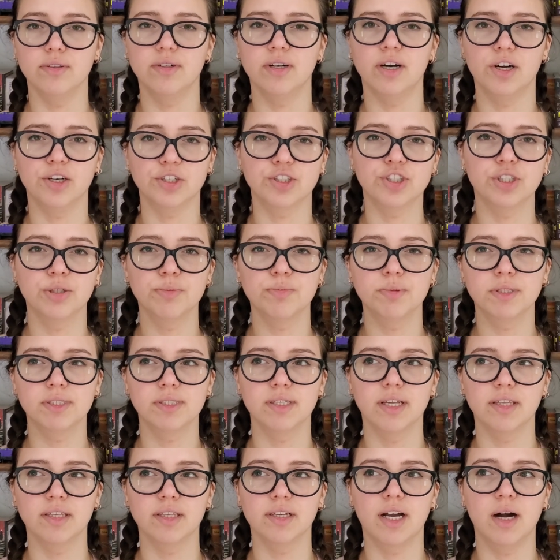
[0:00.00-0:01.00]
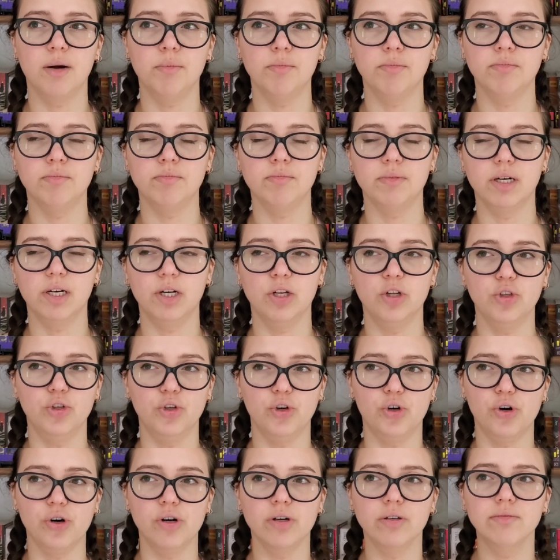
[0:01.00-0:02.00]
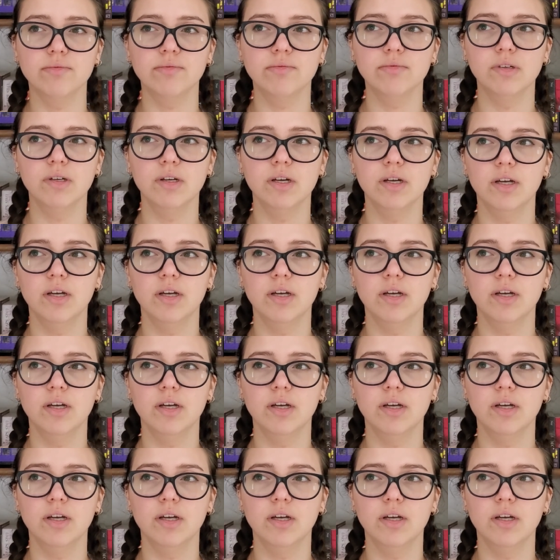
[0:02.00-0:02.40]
hardships that come along